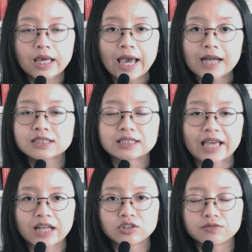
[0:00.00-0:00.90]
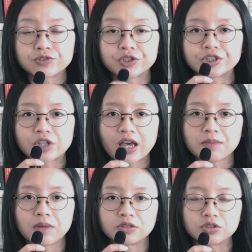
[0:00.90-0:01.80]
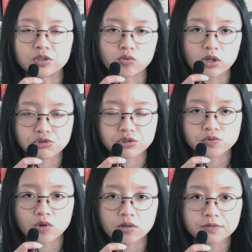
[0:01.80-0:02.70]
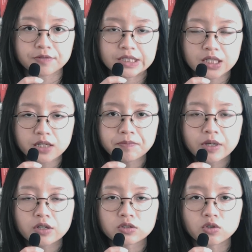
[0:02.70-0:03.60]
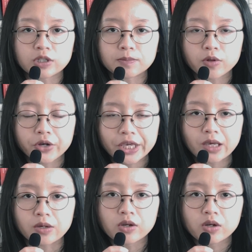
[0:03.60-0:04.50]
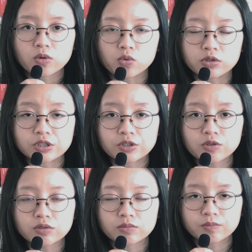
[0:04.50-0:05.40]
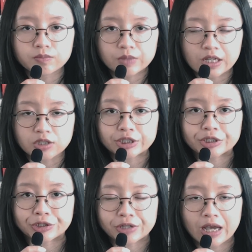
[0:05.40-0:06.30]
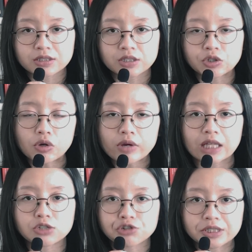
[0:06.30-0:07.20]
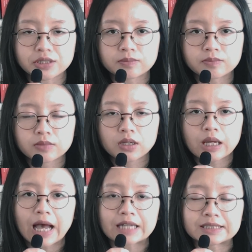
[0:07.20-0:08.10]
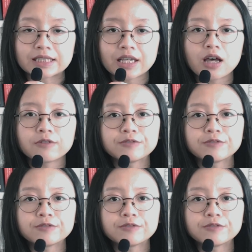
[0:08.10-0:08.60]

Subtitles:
At the end of their time under graduate route visa, your employee will still be considered as a new entrant. As they have